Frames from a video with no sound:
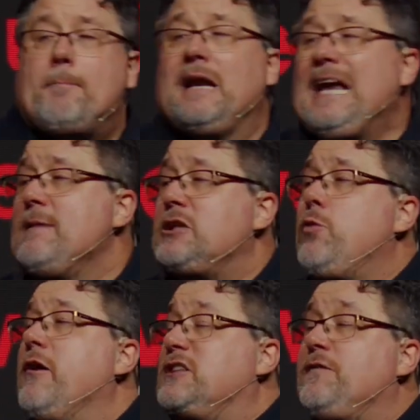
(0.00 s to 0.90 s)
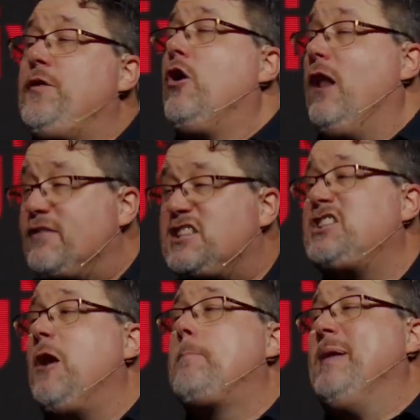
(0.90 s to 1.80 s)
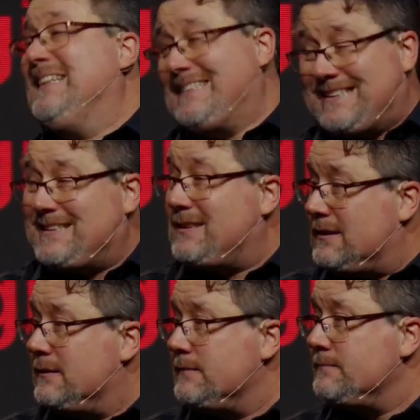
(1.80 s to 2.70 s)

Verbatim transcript: Believe me, this world is full of serpents.